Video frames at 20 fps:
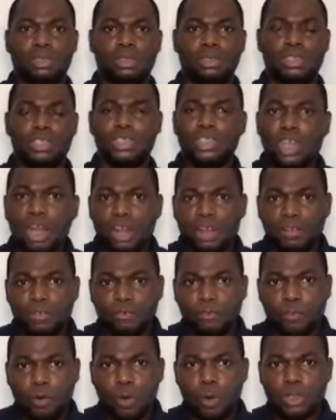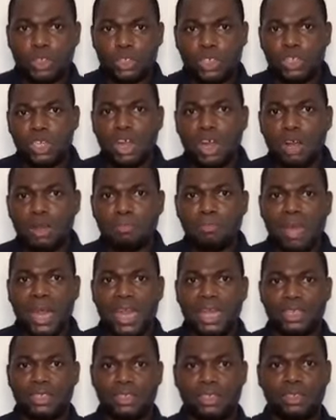Young folks, young
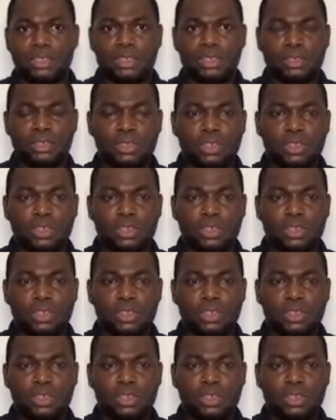minds,